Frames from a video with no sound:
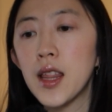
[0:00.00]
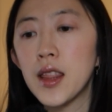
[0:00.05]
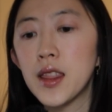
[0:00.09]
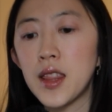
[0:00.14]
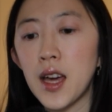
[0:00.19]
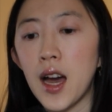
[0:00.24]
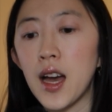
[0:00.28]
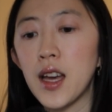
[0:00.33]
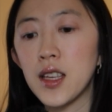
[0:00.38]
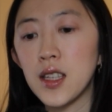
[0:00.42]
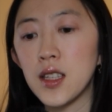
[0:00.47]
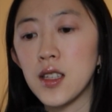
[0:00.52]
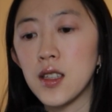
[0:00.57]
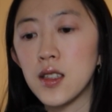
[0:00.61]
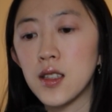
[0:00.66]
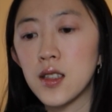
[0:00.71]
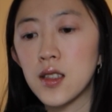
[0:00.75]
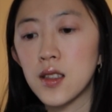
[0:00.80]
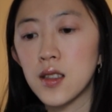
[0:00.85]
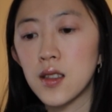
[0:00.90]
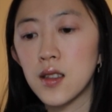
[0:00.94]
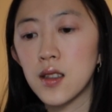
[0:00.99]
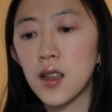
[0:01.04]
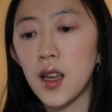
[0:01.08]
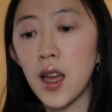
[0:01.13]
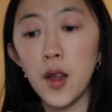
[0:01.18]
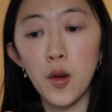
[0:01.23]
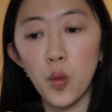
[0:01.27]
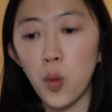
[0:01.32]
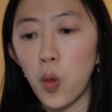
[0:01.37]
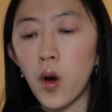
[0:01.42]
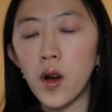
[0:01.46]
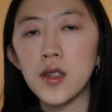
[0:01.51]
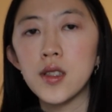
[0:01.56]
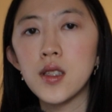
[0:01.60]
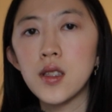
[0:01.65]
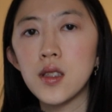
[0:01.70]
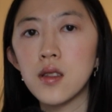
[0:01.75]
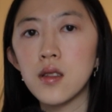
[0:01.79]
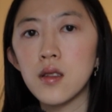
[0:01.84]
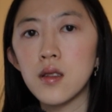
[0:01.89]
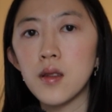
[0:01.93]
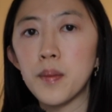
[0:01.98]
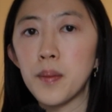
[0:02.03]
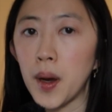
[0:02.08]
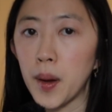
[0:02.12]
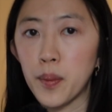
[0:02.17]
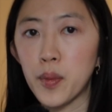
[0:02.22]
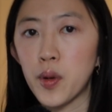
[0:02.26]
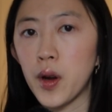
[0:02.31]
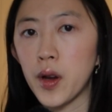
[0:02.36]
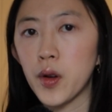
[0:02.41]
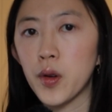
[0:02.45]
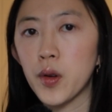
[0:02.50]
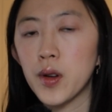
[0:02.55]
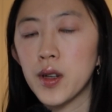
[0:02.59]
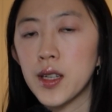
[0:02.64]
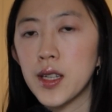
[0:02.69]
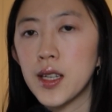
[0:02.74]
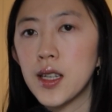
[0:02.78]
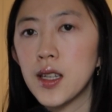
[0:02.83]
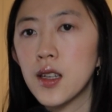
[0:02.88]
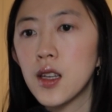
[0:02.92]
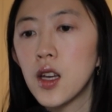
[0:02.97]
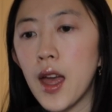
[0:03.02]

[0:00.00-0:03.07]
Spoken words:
That is and was my priority.